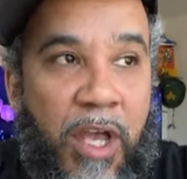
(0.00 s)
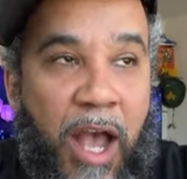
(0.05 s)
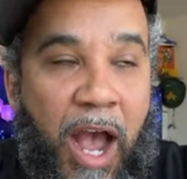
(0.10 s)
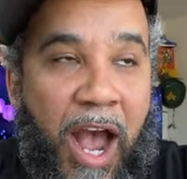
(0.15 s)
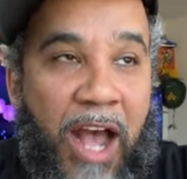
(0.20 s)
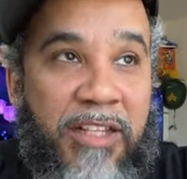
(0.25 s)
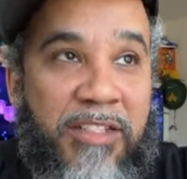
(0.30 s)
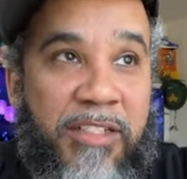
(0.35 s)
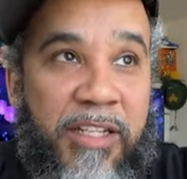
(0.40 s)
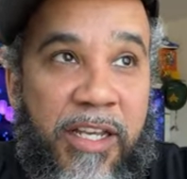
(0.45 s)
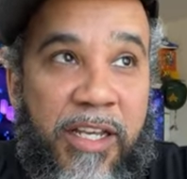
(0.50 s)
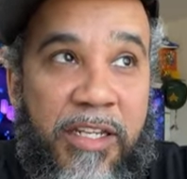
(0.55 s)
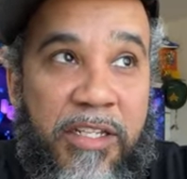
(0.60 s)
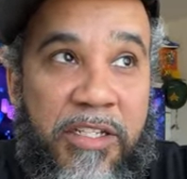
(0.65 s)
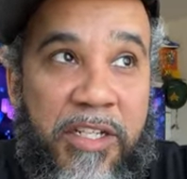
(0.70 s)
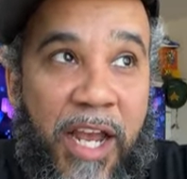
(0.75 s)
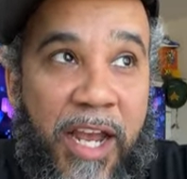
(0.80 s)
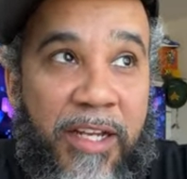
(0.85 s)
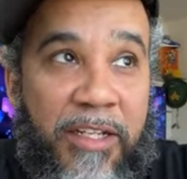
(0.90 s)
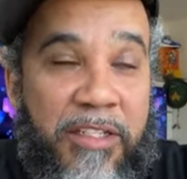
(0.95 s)
I seen
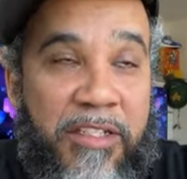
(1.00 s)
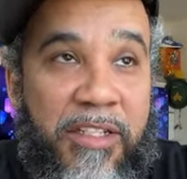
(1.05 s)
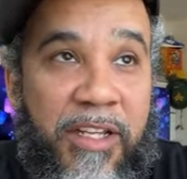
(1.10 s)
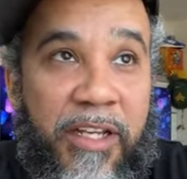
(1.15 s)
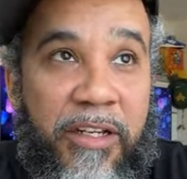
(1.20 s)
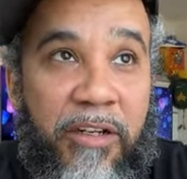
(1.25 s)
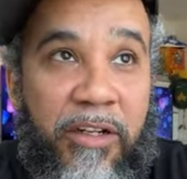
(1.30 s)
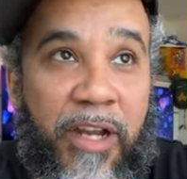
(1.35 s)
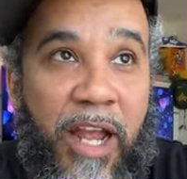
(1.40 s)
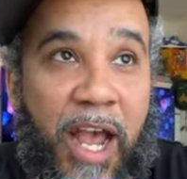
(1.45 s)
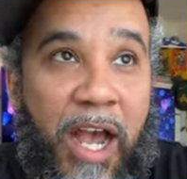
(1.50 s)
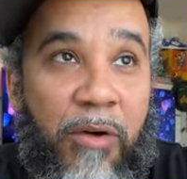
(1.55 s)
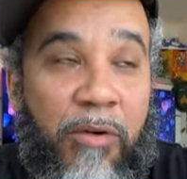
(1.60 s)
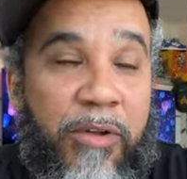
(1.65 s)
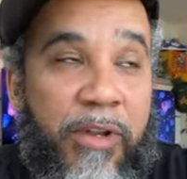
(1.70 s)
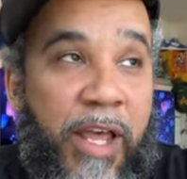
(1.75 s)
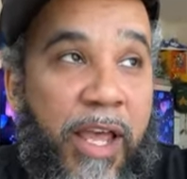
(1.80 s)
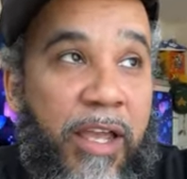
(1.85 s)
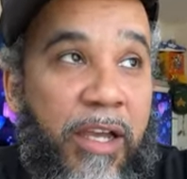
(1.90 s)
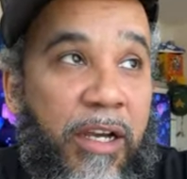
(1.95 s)
Jay the sneaker guy
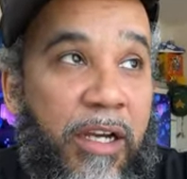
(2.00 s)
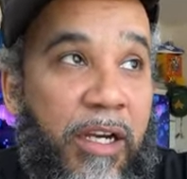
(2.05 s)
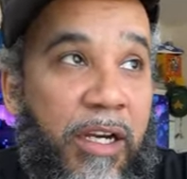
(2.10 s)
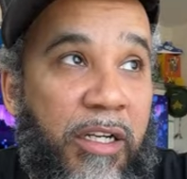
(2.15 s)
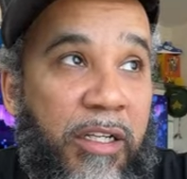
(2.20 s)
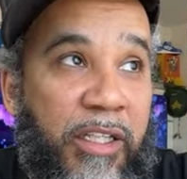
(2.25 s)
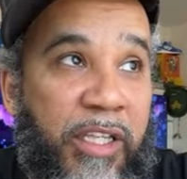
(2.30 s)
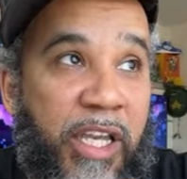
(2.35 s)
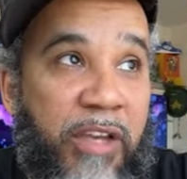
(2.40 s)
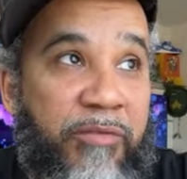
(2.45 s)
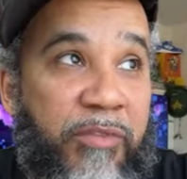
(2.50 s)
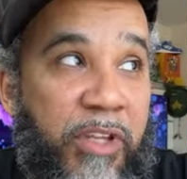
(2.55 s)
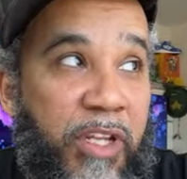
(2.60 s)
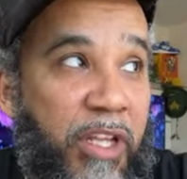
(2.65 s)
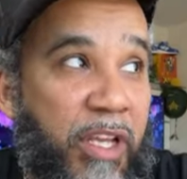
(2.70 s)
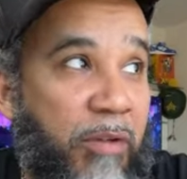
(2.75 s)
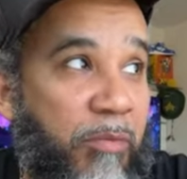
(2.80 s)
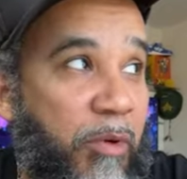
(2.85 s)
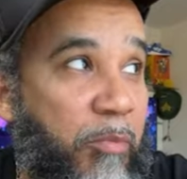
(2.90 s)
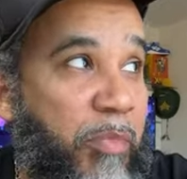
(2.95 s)
when they uh gifted
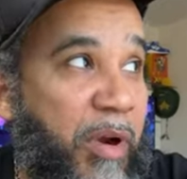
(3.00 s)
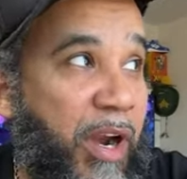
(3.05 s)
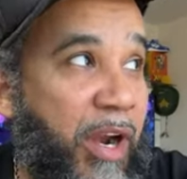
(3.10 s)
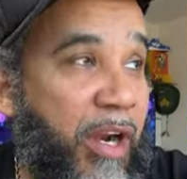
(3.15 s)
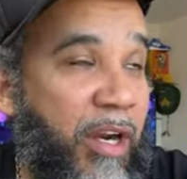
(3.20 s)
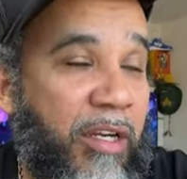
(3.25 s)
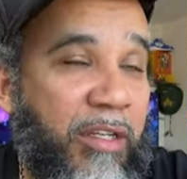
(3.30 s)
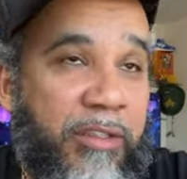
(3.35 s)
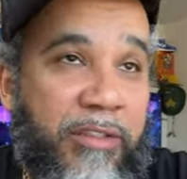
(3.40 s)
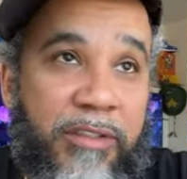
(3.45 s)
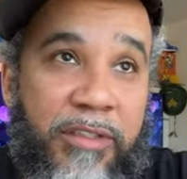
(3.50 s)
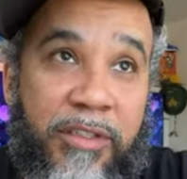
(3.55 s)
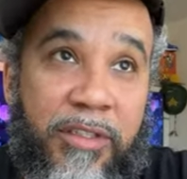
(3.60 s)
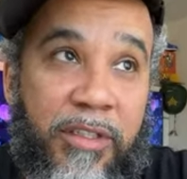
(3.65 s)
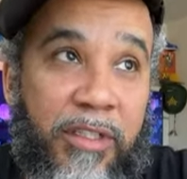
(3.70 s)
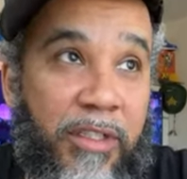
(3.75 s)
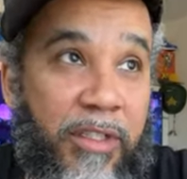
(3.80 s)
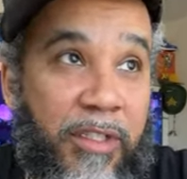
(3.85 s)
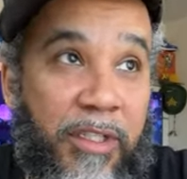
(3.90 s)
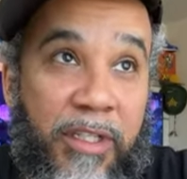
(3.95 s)
him a pair,
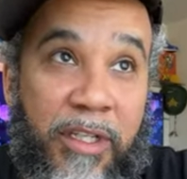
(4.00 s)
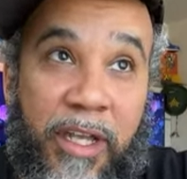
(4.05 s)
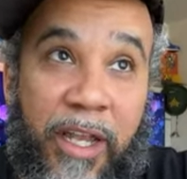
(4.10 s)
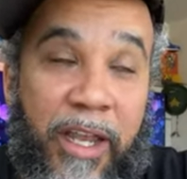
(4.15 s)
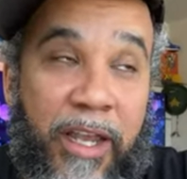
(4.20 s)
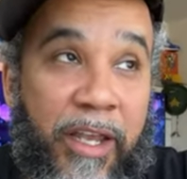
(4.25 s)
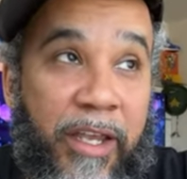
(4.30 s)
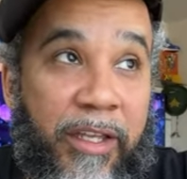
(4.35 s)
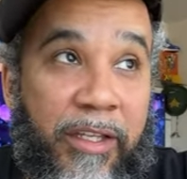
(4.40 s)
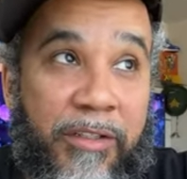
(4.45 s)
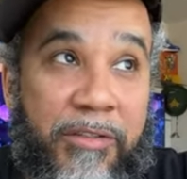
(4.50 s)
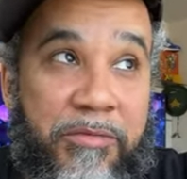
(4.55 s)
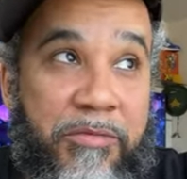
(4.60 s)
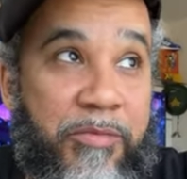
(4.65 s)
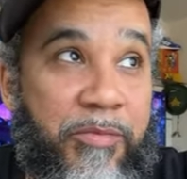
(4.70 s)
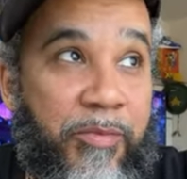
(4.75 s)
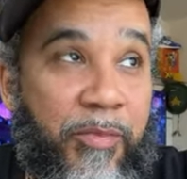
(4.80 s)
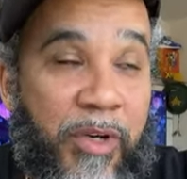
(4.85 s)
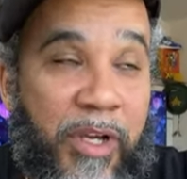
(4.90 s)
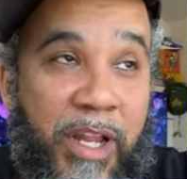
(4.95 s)
and
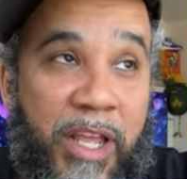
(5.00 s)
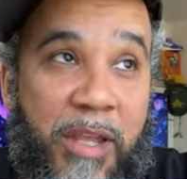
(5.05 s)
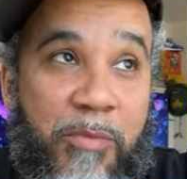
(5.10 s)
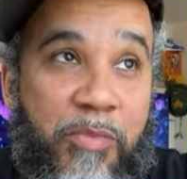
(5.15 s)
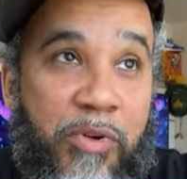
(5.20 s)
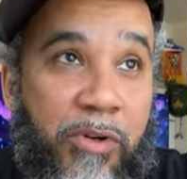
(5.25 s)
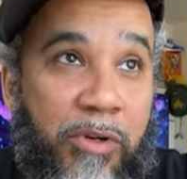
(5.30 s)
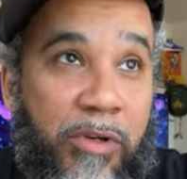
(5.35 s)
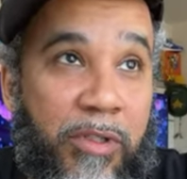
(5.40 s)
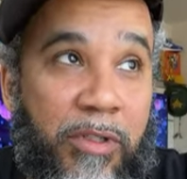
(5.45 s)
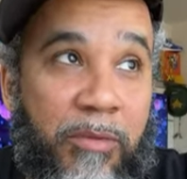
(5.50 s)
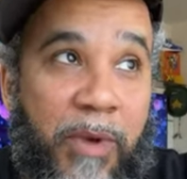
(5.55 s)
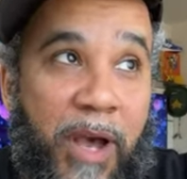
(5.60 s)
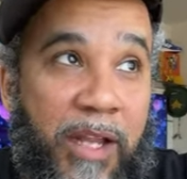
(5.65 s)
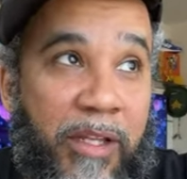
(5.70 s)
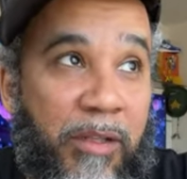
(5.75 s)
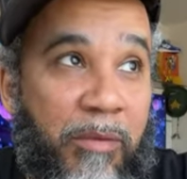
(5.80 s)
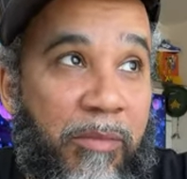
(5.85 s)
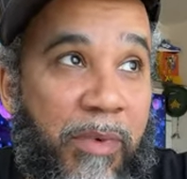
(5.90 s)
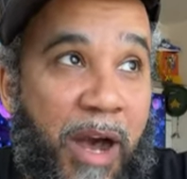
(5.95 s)
when he pulled them
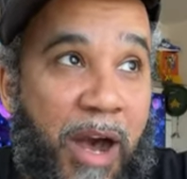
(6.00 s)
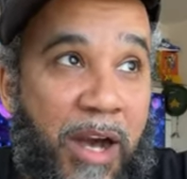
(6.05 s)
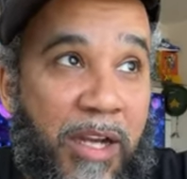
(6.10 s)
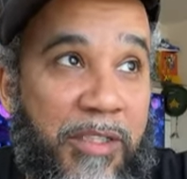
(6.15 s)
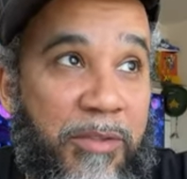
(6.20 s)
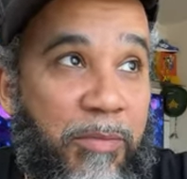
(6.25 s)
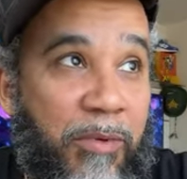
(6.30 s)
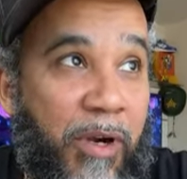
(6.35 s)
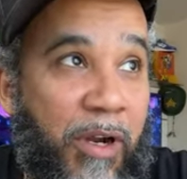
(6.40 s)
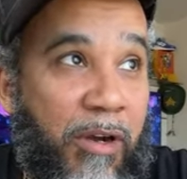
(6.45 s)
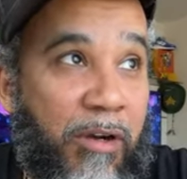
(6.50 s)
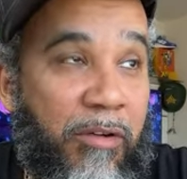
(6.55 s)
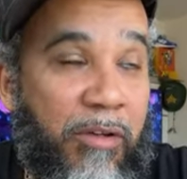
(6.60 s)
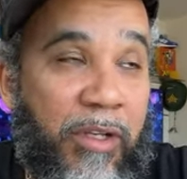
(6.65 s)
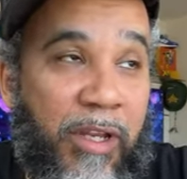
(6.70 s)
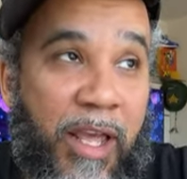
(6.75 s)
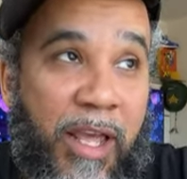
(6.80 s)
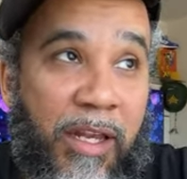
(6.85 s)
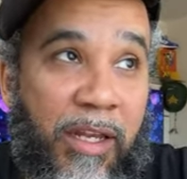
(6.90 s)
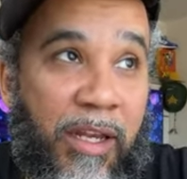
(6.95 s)
out the box, bro,
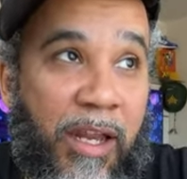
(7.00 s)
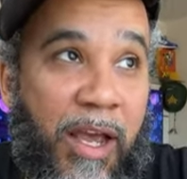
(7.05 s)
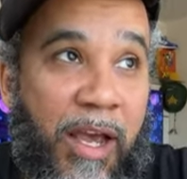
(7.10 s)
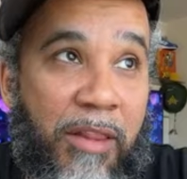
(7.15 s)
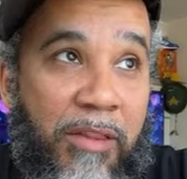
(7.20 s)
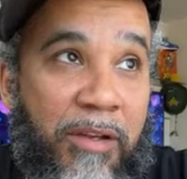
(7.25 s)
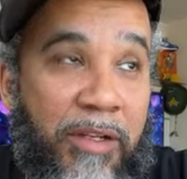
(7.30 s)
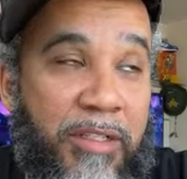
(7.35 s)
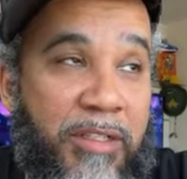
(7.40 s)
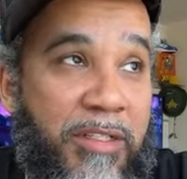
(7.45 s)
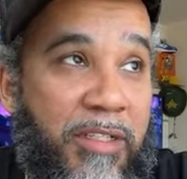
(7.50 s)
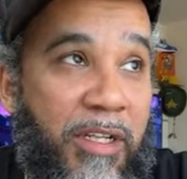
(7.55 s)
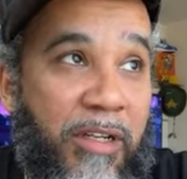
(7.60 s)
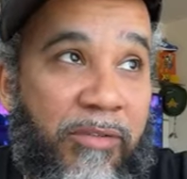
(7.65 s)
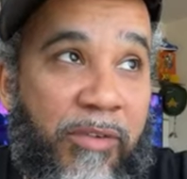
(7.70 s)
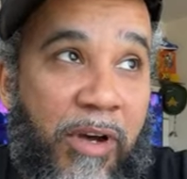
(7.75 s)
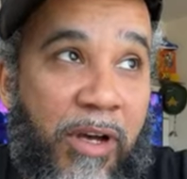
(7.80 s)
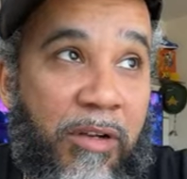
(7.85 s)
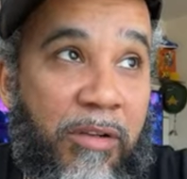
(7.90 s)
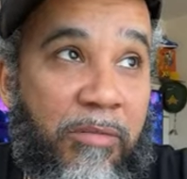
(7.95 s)
and that leather and
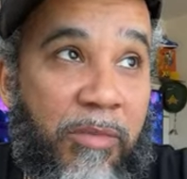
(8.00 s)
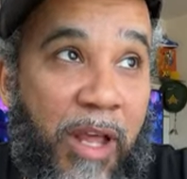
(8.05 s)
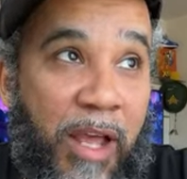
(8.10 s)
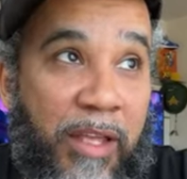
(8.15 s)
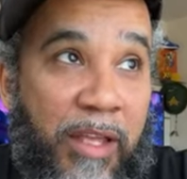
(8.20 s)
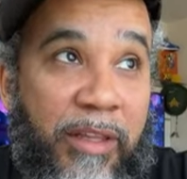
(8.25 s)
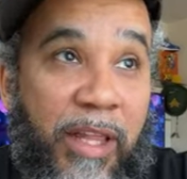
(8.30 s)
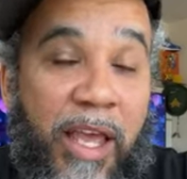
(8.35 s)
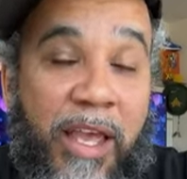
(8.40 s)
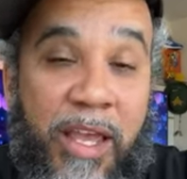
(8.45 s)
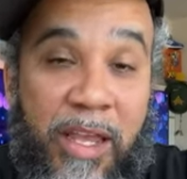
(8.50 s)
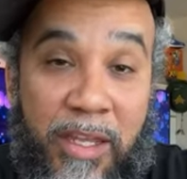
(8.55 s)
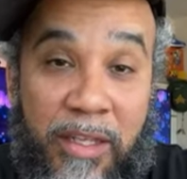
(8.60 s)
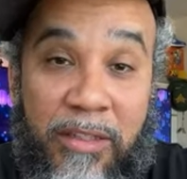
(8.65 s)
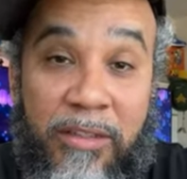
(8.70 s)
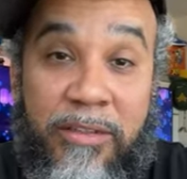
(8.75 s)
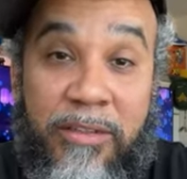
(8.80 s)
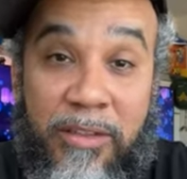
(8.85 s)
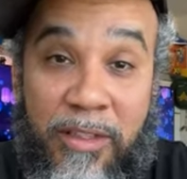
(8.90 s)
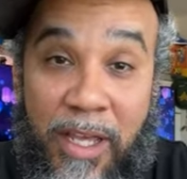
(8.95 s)
stuff on them, like they
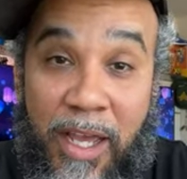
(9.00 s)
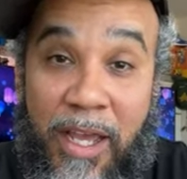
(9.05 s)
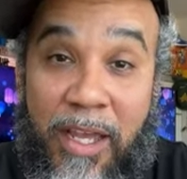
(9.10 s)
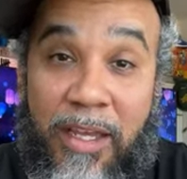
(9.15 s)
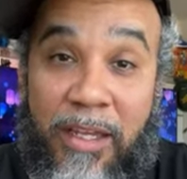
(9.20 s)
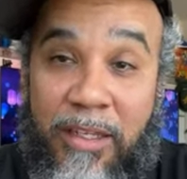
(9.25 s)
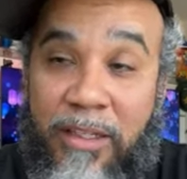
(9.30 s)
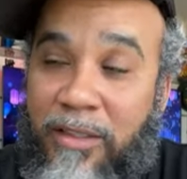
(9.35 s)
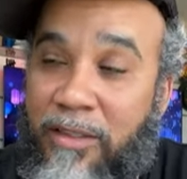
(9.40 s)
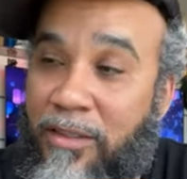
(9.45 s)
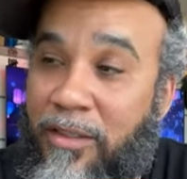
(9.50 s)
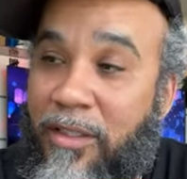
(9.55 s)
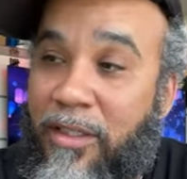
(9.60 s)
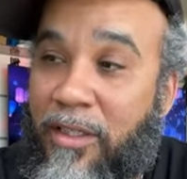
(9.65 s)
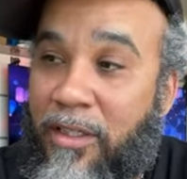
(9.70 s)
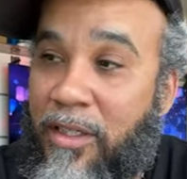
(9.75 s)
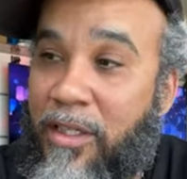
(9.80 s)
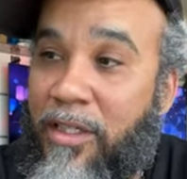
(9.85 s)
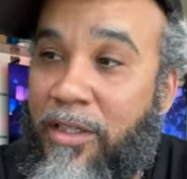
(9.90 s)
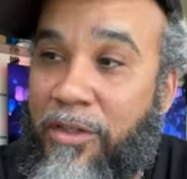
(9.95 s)
they,
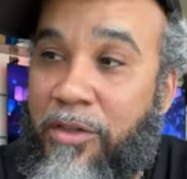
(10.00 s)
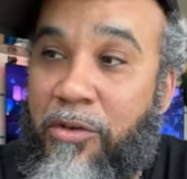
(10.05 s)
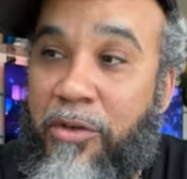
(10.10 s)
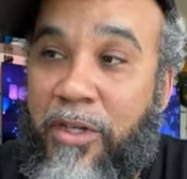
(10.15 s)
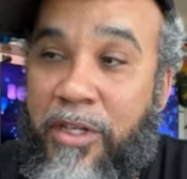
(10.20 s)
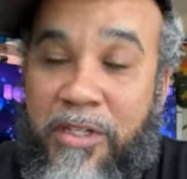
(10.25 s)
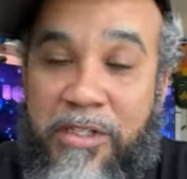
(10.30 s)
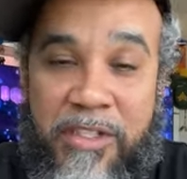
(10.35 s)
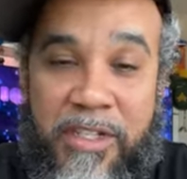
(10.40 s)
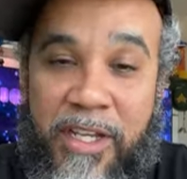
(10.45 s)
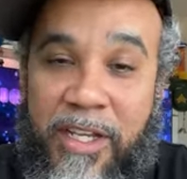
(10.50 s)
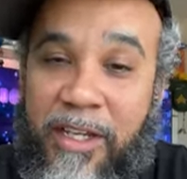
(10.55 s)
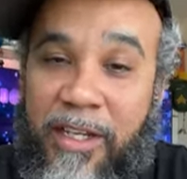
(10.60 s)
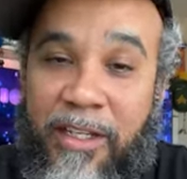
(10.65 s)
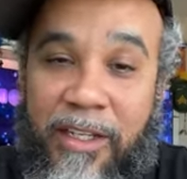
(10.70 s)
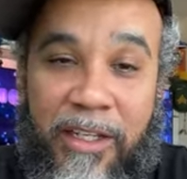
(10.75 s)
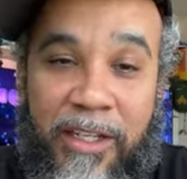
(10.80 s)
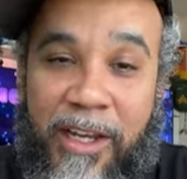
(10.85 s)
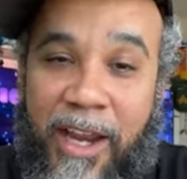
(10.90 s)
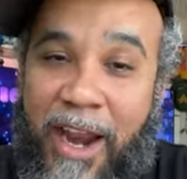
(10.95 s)
you can see it
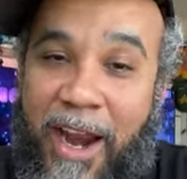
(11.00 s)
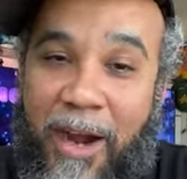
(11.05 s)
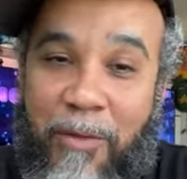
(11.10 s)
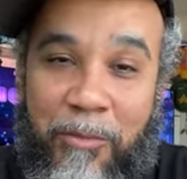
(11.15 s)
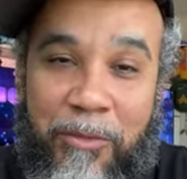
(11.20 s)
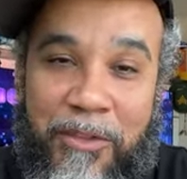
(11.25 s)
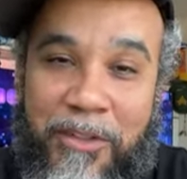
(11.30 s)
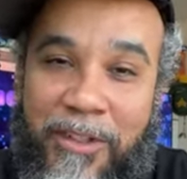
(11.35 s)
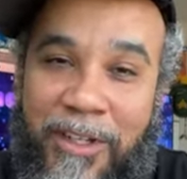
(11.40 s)
in the camera.